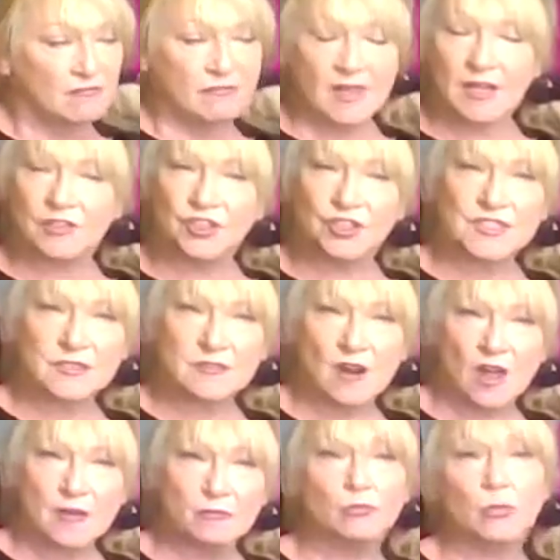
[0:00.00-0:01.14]
they're just
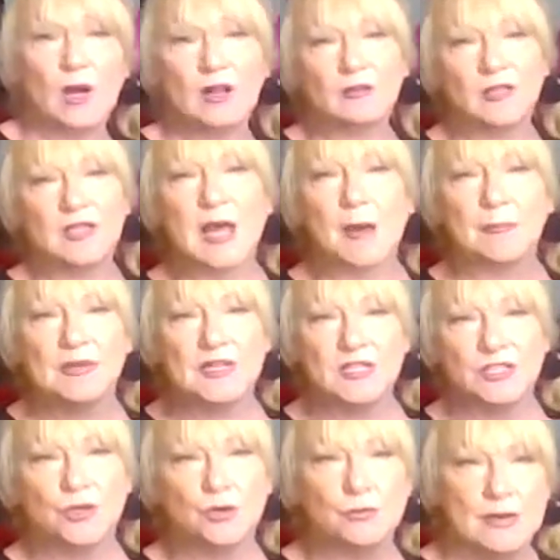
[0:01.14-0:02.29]
like, well, it's happening
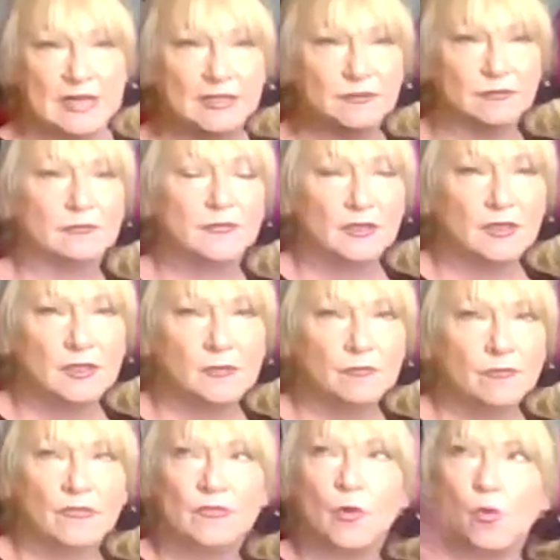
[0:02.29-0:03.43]
to me.
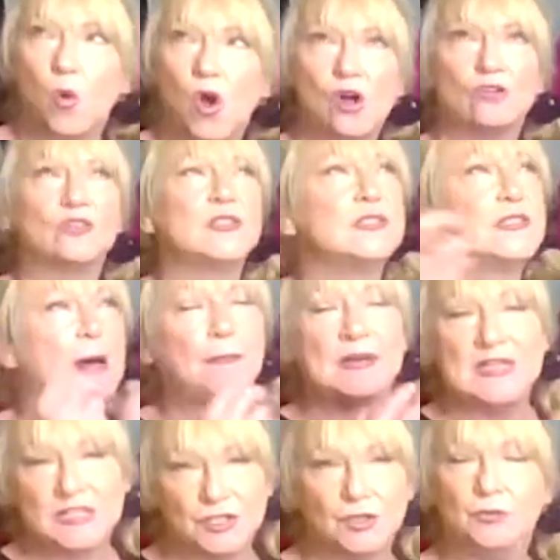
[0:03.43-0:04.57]
The world is
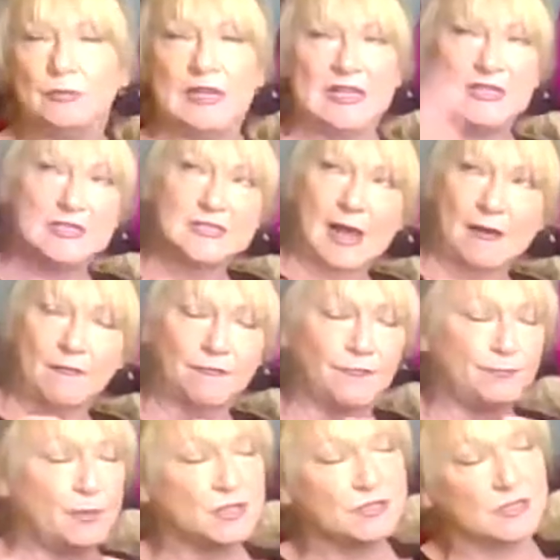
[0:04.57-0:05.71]
happening to me. It's that
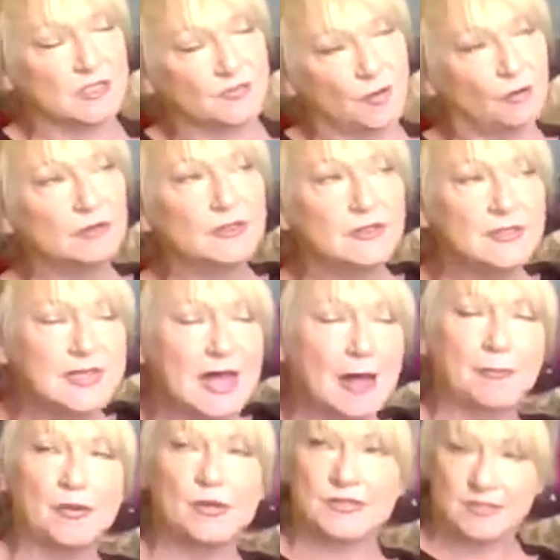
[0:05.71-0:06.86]
person's fault. It's
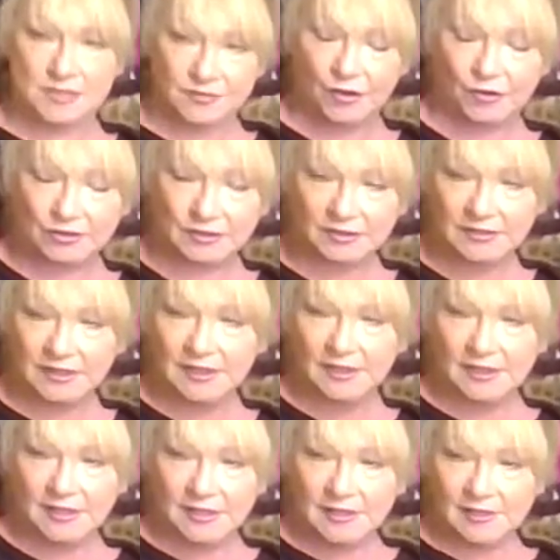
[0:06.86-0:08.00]
that person's fault.
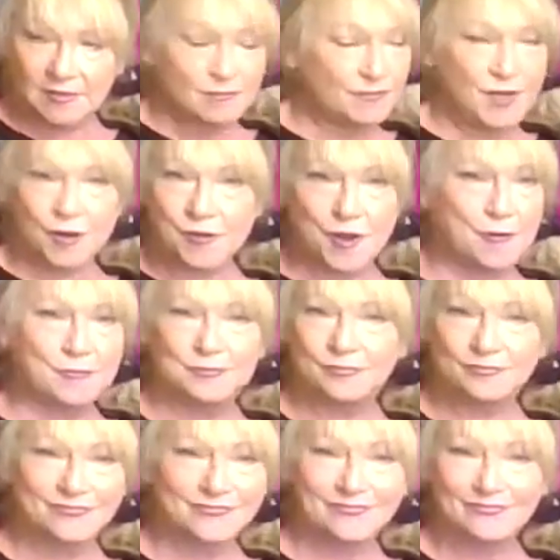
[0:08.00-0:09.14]
No,
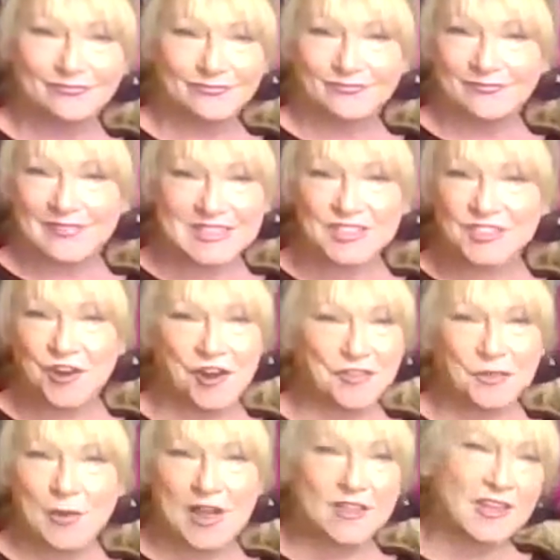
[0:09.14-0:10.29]
that's not
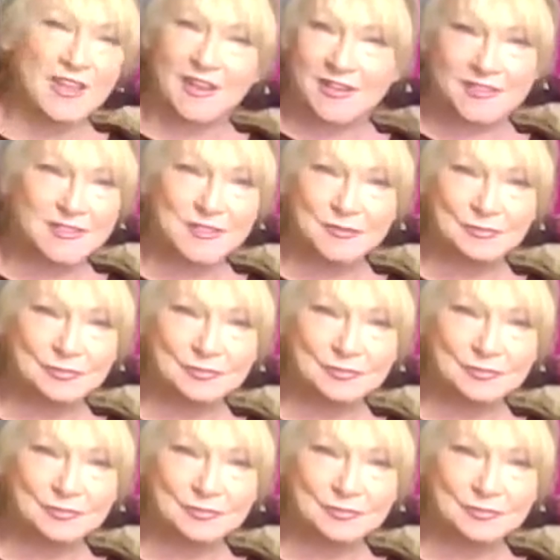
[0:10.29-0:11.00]
the way it is.